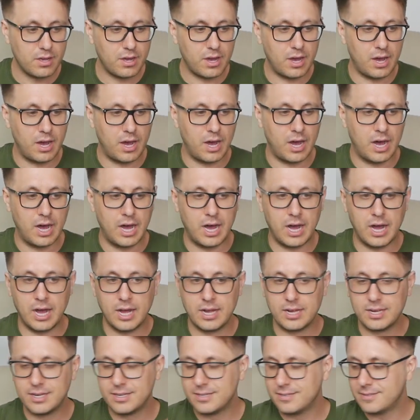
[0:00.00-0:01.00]

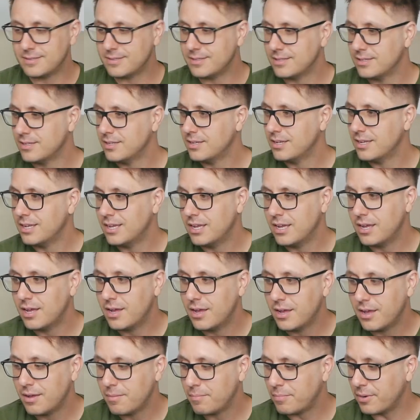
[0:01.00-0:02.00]
But
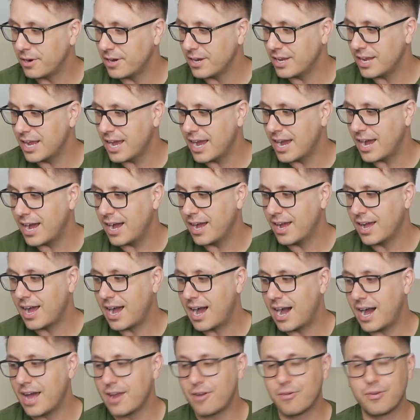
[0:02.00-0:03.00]
yeah,
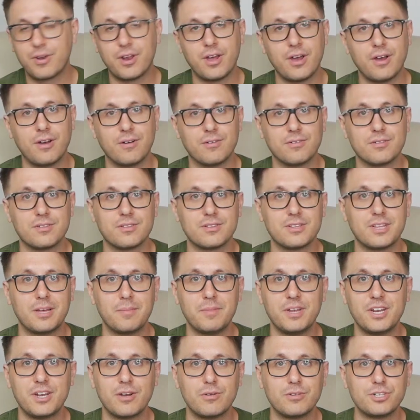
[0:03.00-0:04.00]
I don't know. Let
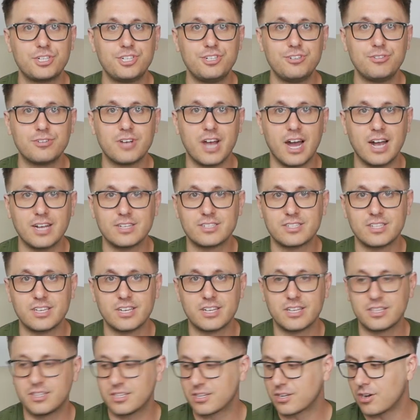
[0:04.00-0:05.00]
me know what you guys
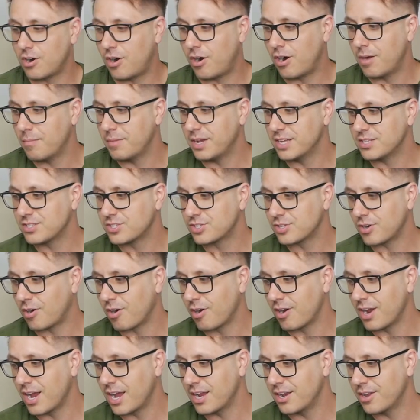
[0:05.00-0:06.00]
think in the comments.
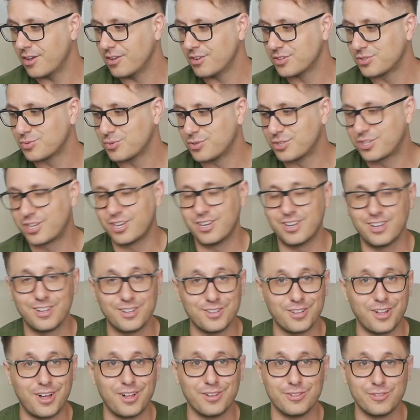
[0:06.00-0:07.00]
Sorry, I know this was a
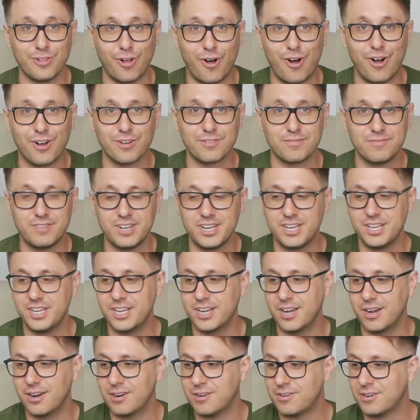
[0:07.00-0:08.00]
long
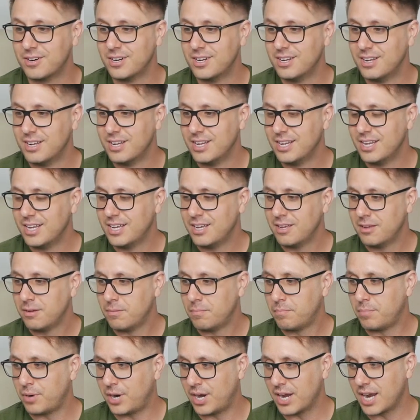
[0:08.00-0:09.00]
video,
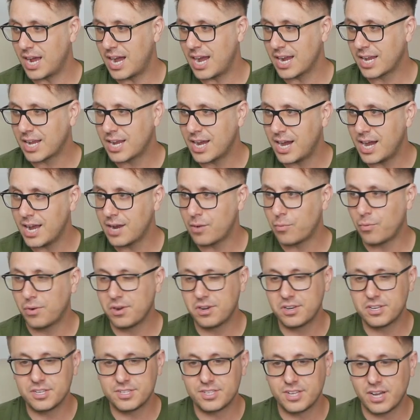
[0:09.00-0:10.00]
but I kind of
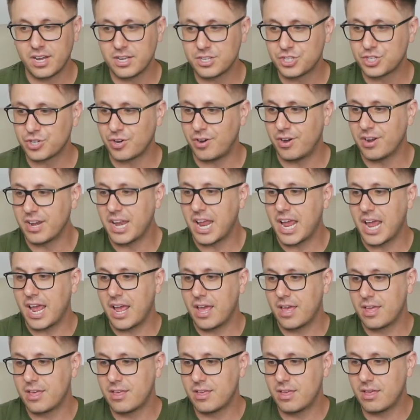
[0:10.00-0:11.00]
wanted to touch on
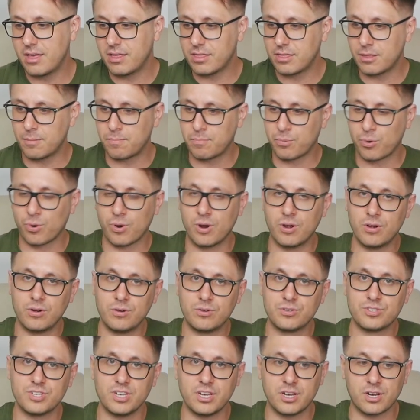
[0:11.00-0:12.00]
the
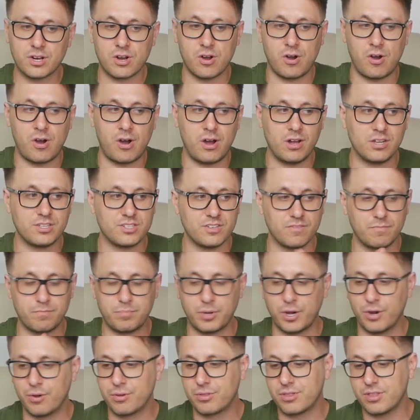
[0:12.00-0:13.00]
pros and cons of
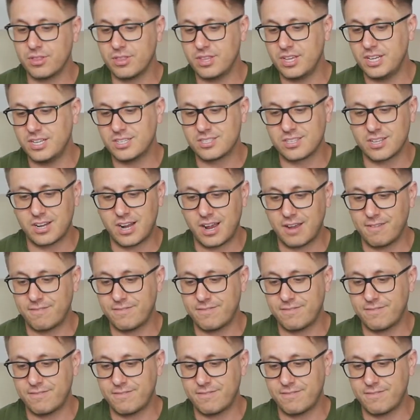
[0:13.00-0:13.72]
both of these that I